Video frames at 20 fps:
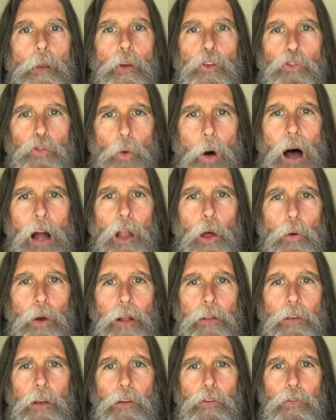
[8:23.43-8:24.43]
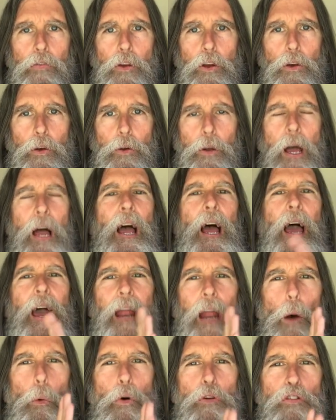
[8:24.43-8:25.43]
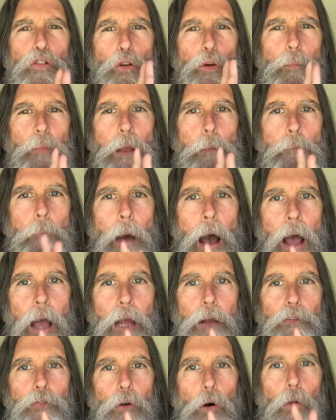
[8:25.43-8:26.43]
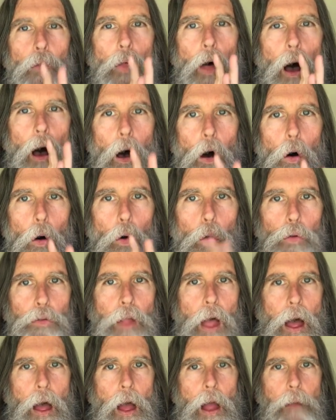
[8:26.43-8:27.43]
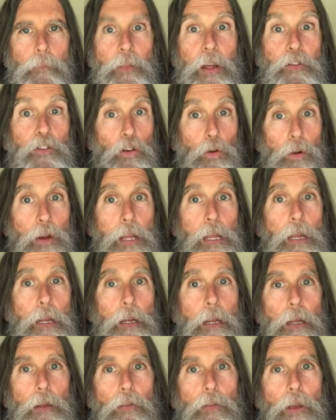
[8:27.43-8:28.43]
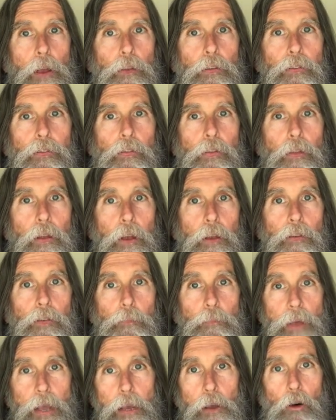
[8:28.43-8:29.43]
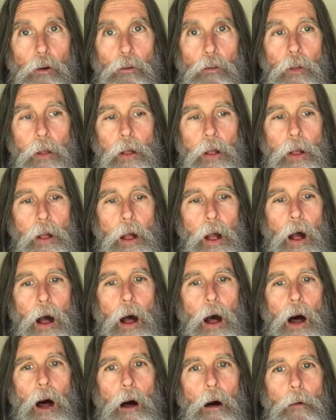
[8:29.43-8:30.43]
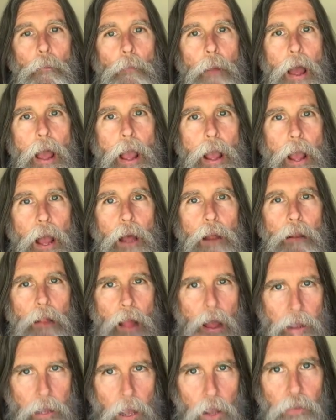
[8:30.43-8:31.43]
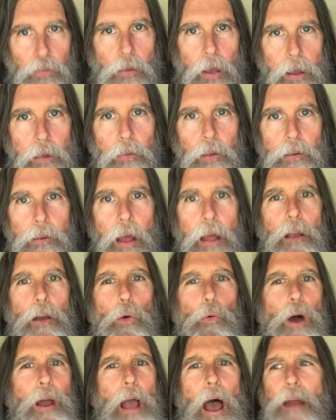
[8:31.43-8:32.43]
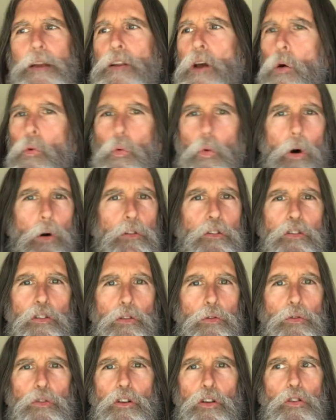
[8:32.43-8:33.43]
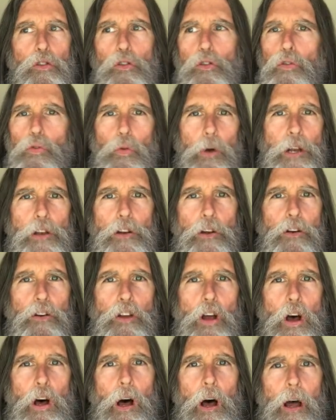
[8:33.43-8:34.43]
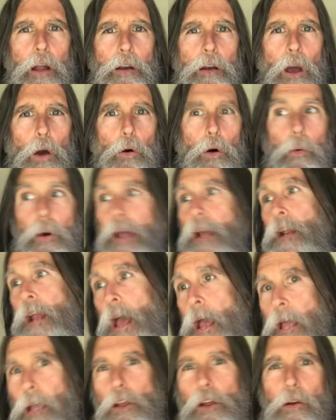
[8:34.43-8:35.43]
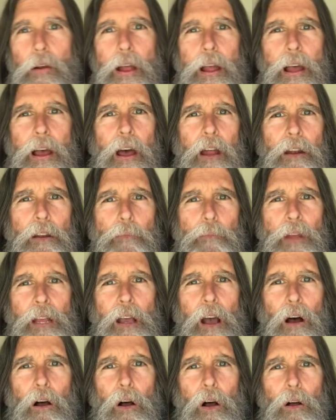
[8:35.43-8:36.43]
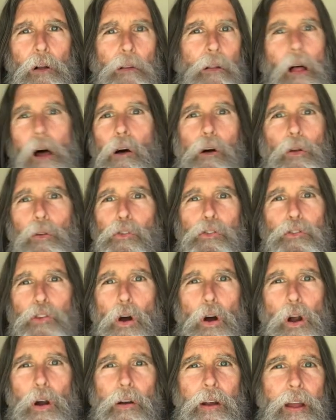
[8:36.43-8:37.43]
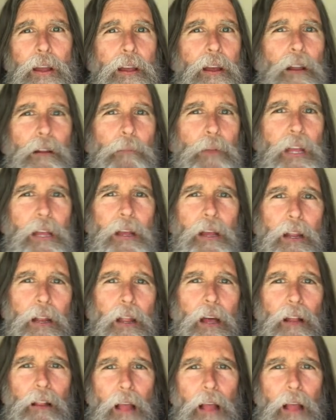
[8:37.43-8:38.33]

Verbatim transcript: swallowing this food. And I want you to be mindful the whole time that you're eating this, this meal. Um, and like I say, the takeaway, I don't want you to, when you're done, go away and hang your head and be all, all sorry and be in,